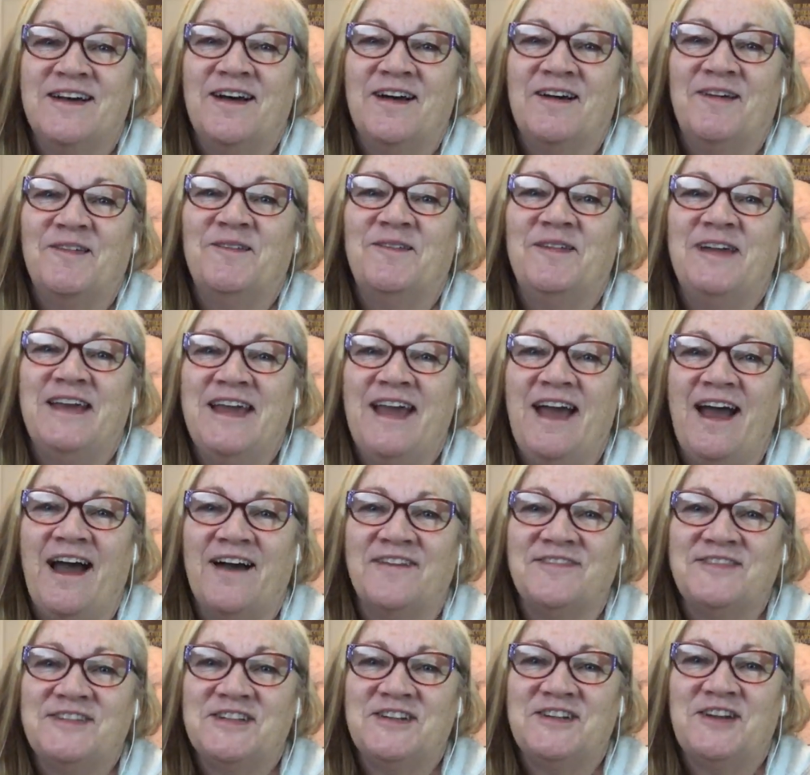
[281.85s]
we
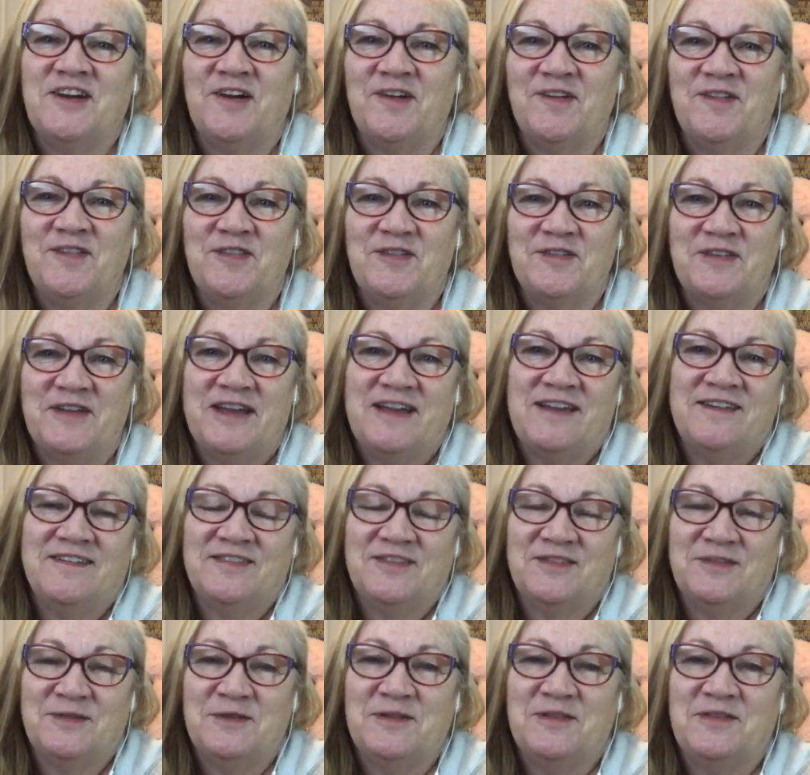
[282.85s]
have to go through
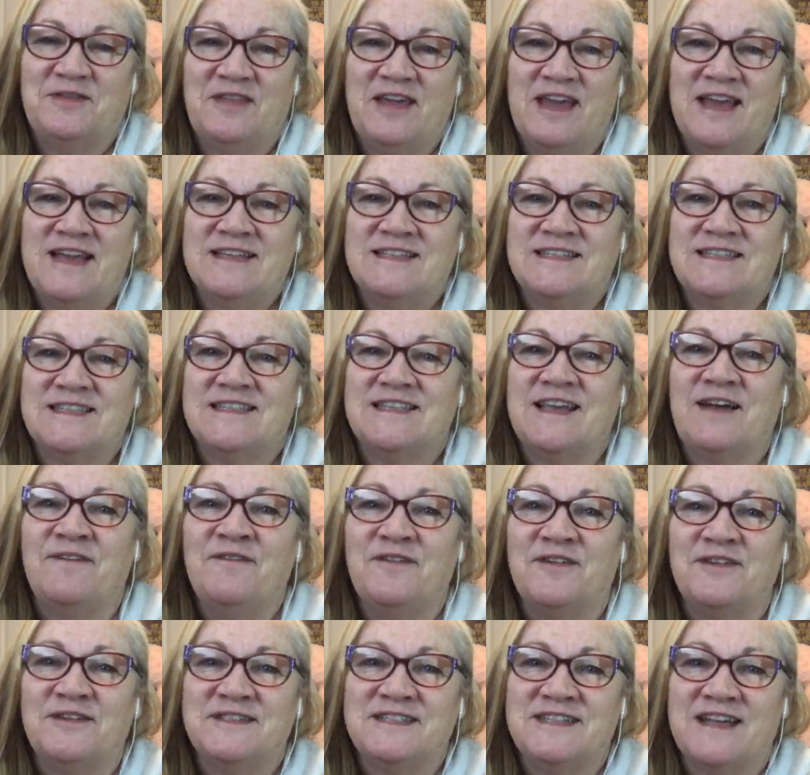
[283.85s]
things
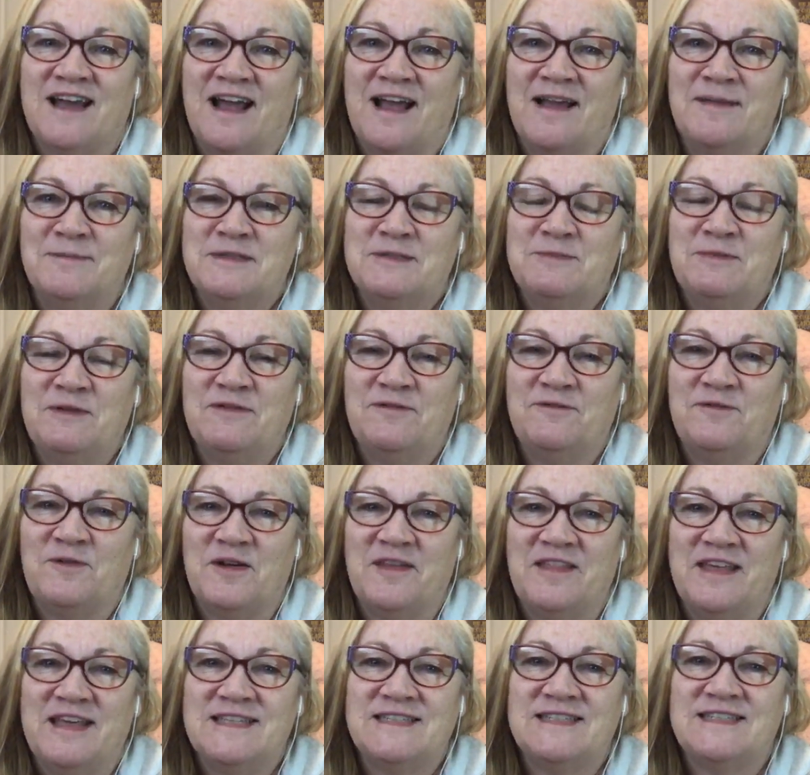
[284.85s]
several times
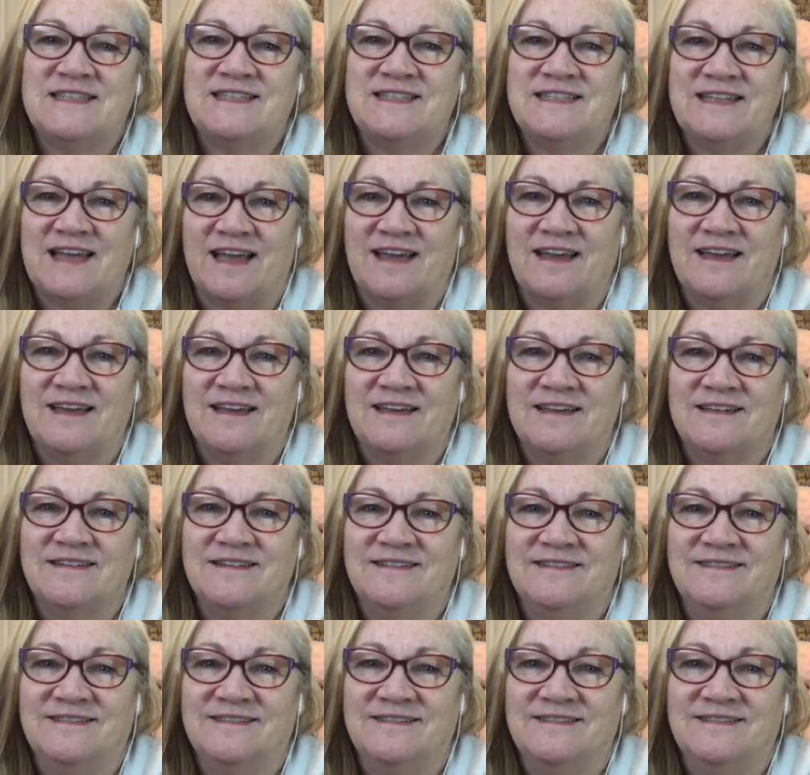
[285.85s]
before they stick.